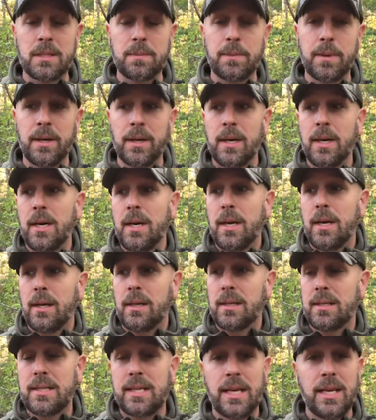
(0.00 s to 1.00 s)
but
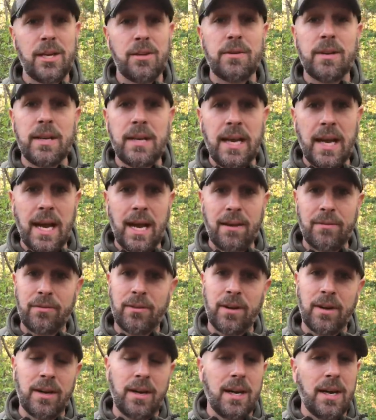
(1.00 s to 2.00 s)
let's say you didn't have
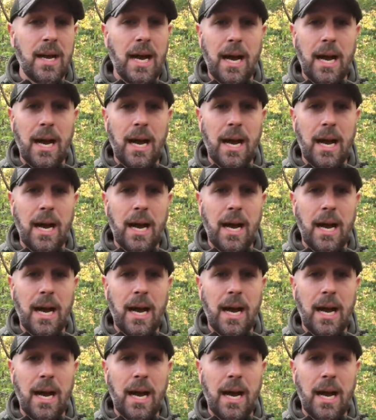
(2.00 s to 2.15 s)
one,